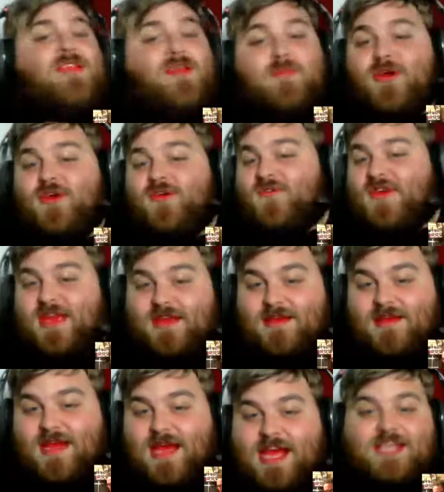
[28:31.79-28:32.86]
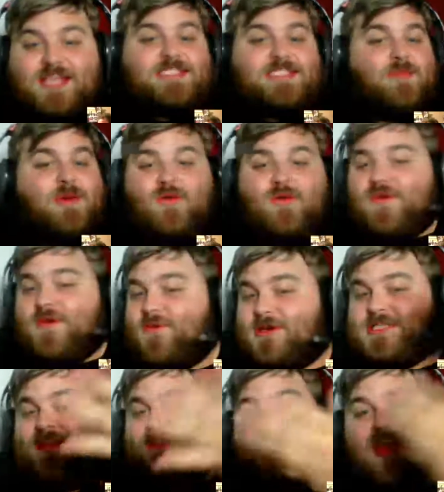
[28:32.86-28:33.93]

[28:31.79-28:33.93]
the movie because the movie wasn't